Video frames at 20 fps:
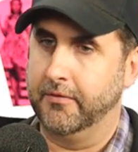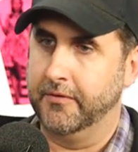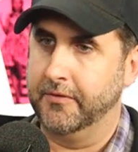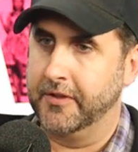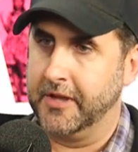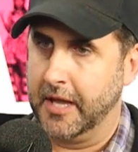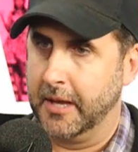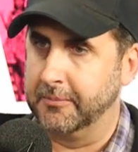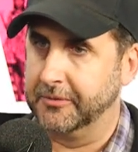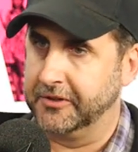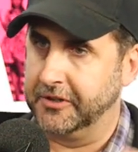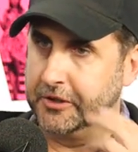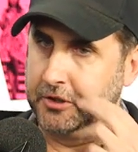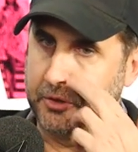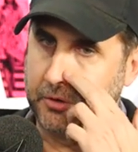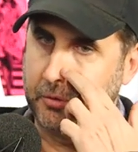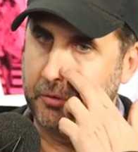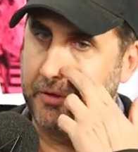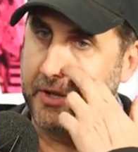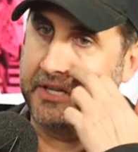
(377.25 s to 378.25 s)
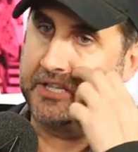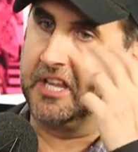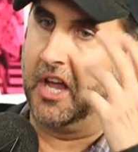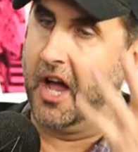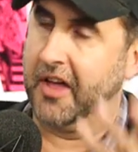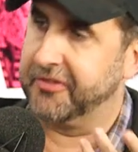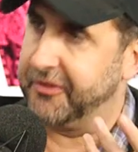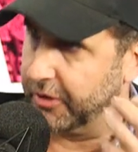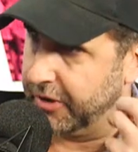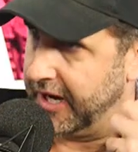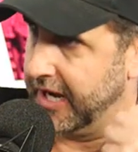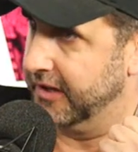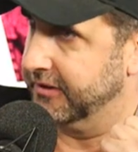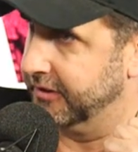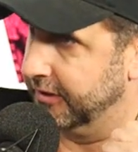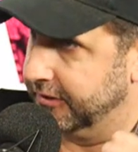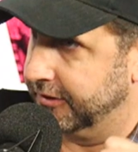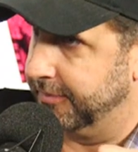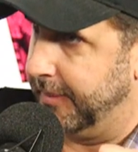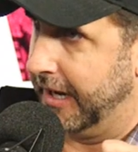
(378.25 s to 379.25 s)
the MCU that got their
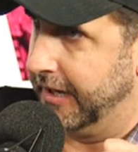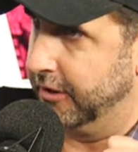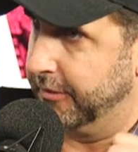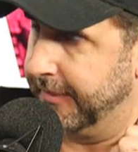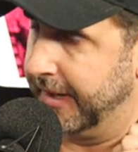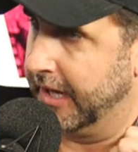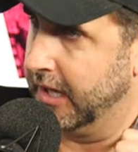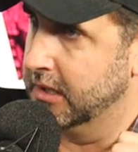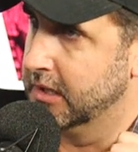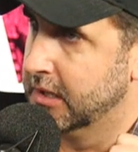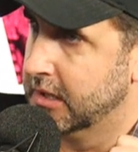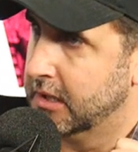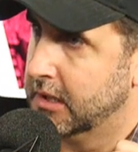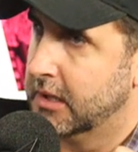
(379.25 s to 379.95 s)
hands on Spider-Man.